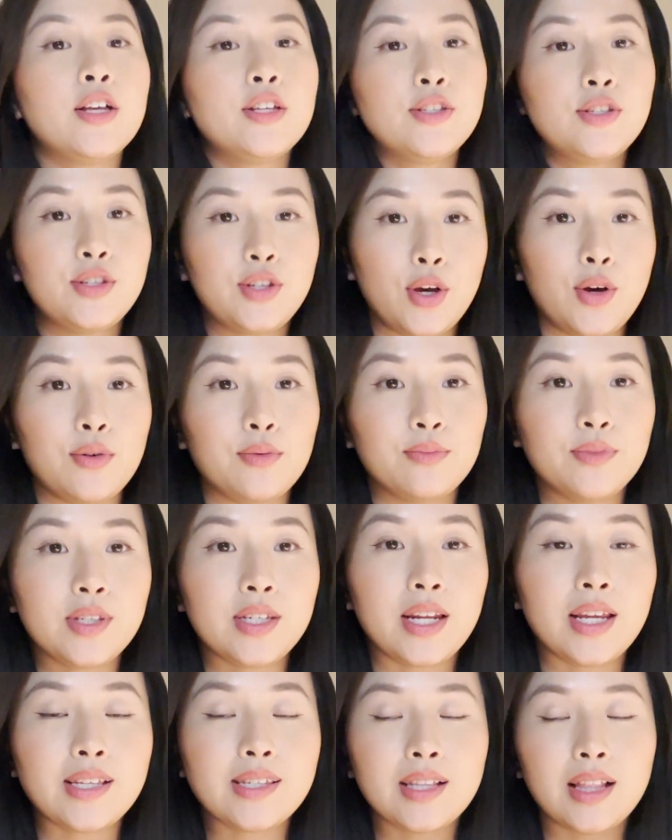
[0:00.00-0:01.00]
So
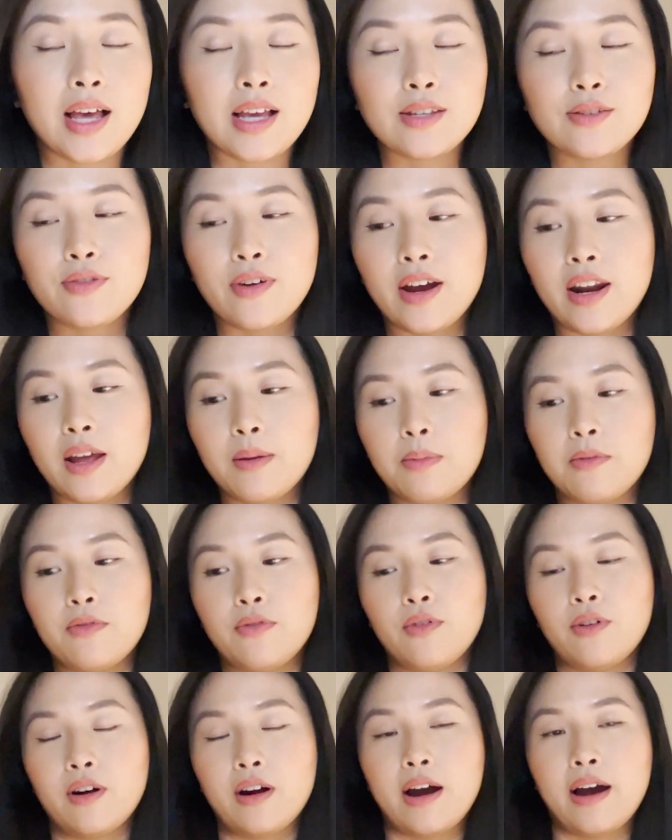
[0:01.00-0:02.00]
today's the last Friday
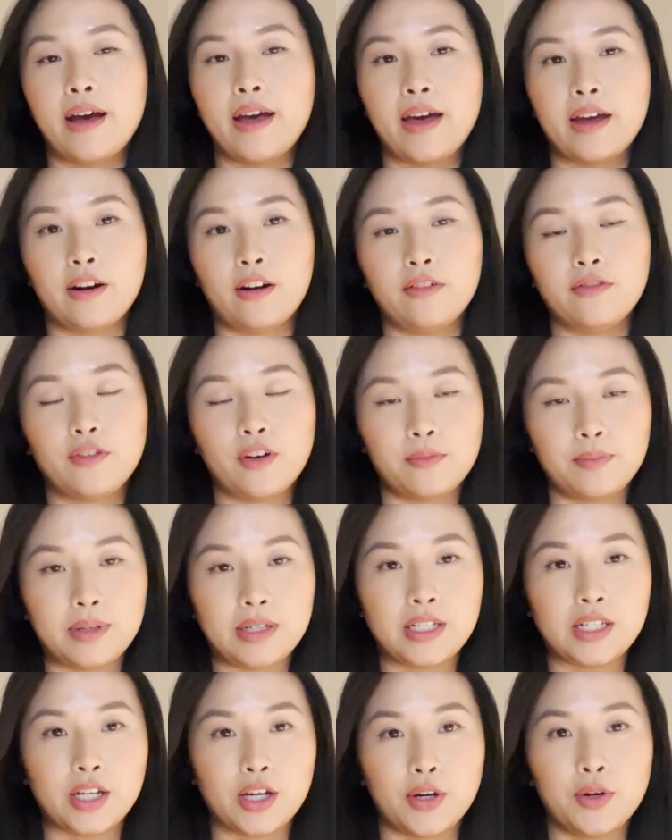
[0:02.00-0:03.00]
before I head off on
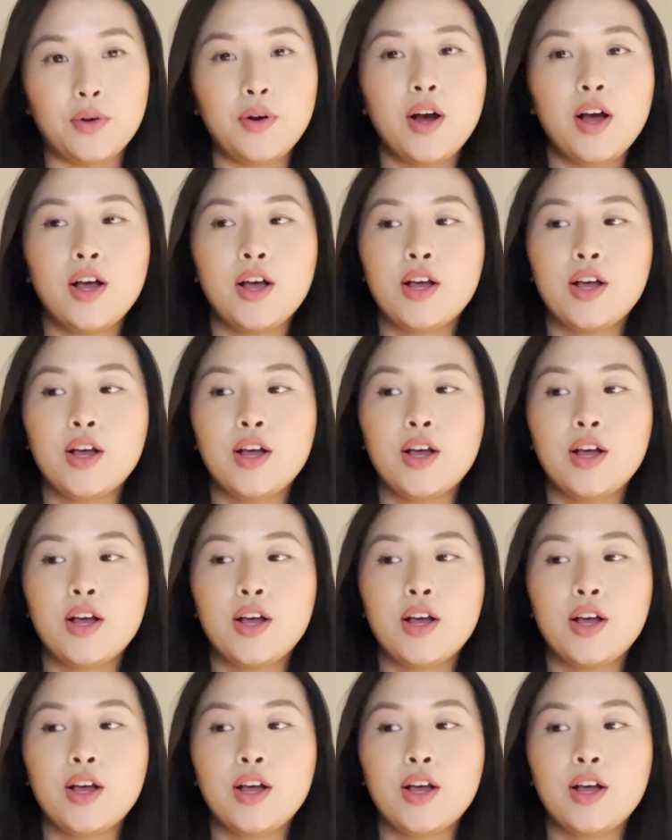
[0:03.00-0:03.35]
PTO.